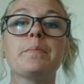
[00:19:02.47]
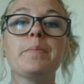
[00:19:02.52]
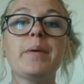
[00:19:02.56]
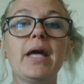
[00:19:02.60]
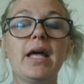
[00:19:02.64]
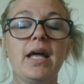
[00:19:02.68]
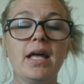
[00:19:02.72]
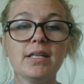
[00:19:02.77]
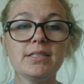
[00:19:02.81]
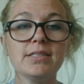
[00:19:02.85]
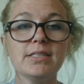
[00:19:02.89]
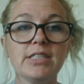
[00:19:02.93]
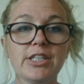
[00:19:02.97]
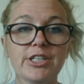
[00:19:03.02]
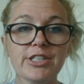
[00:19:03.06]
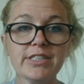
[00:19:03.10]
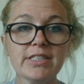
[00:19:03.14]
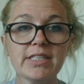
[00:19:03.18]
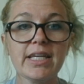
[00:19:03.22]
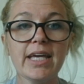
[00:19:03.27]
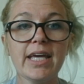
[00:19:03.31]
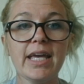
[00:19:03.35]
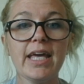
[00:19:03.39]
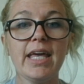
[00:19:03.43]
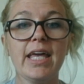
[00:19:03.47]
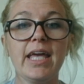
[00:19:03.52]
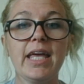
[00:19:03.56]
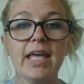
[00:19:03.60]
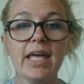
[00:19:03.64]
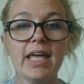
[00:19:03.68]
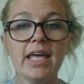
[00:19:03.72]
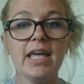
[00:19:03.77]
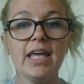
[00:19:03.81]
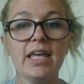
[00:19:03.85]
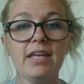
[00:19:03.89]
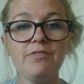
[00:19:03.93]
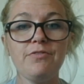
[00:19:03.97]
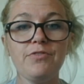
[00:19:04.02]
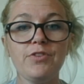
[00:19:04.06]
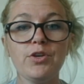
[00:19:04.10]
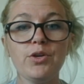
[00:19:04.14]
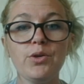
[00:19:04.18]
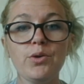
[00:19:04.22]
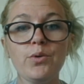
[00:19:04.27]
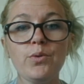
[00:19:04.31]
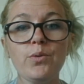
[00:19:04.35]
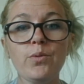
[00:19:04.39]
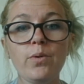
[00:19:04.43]
seriously, if
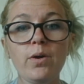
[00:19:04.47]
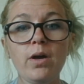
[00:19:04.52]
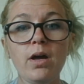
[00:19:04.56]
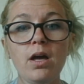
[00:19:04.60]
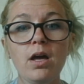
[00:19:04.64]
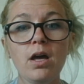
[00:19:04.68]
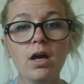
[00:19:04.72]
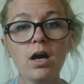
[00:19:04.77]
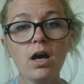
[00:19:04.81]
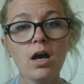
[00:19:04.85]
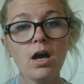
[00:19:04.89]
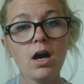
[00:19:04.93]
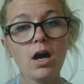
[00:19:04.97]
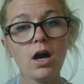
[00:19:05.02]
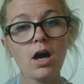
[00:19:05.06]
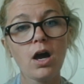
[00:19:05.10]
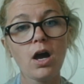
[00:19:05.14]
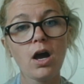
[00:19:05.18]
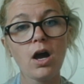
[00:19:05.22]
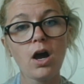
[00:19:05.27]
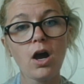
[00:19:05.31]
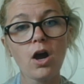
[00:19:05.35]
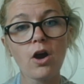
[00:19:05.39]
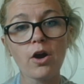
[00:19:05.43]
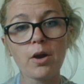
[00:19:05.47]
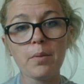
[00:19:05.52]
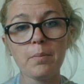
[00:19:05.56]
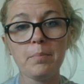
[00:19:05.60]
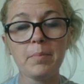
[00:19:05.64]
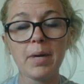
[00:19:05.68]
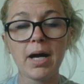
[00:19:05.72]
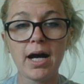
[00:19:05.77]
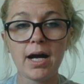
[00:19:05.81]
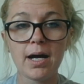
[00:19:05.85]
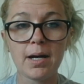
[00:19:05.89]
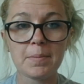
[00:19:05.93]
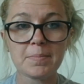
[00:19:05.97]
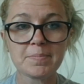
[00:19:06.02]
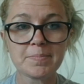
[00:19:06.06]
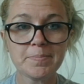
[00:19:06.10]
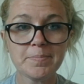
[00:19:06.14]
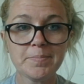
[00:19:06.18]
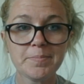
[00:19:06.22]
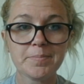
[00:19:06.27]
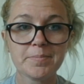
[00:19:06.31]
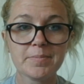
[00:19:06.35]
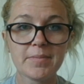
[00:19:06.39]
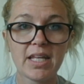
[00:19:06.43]
you are a mom,
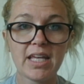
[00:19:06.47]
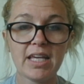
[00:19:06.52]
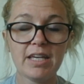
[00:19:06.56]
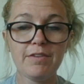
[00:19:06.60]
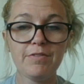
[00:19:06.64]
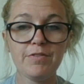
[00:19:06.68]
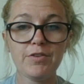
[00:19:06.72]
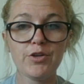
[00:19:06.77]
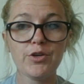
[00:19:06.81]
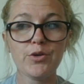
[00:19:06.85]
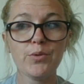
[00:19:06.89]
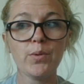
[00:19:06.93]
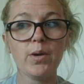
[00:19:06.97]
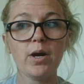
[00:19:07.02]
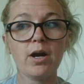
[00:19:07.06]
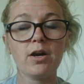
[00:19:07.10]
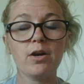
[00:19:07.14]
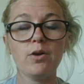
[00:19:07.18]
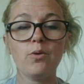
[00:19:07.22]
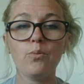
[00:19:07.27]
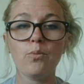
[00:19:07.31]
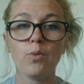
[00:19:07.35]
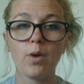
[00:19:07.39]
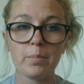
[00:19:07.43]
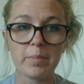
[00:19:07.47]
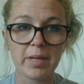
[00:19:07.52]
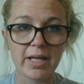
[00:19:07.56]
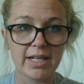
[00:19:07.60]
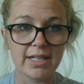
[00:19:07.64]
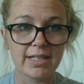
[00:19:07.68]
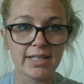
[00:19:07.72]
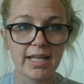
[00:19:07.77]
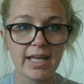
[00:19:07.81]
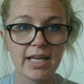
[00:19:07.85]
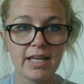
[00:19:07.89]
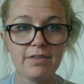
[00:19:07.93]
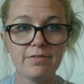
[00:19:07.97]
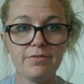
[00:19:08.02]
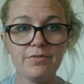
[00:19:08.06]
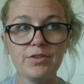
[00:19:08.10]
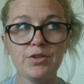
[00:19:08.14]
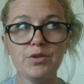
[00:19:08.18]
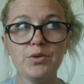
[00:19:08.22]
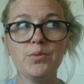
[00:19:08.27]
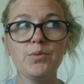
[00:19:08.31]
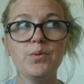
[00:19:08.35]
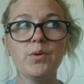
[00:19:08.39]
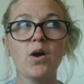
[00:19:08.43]
if you are a woman, if
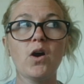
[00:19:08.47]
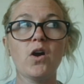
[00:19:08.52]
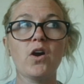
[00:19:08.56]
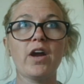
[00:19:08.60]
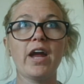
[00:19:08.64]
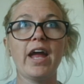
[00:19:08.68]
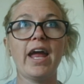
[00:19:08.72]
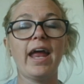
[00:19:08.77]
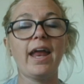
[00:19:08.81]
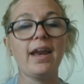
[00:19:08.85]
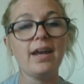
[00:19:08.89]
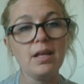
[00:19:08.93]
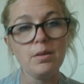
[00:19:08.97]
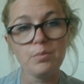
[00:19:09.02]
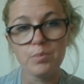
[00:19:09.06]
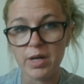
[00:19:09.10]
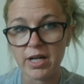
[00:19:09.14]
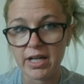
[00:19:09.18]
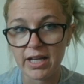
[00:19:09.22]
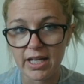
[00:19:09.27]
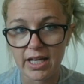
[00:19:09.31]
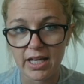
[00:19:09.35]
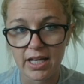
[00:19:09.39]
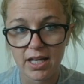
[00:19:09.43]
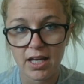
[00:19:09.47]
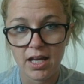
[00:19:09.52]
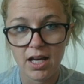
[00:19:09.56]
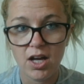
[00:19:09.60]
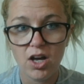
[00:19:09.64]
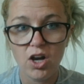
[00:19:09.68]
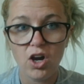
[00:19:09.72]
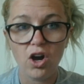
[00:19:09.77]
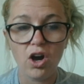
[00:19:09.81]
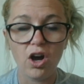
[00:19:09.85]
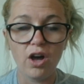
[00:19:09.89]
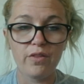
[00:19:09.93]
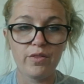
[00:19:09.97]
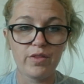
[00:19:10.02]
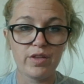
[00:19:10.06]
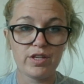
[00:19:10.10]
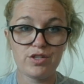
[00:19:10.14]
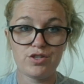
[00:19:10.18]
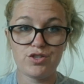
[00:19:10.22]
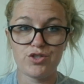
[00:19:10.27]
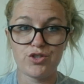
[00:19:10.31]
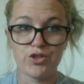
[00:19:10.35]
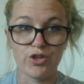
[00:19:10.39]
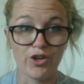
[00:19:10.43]
you are anybody on this
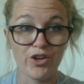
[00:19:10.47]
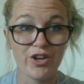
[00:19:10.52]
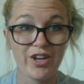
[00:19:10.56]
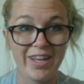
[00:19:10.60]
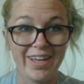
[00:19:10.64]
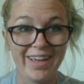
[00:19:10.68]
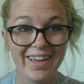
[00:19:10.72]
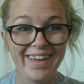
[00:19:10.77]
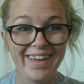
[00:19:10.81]
journey,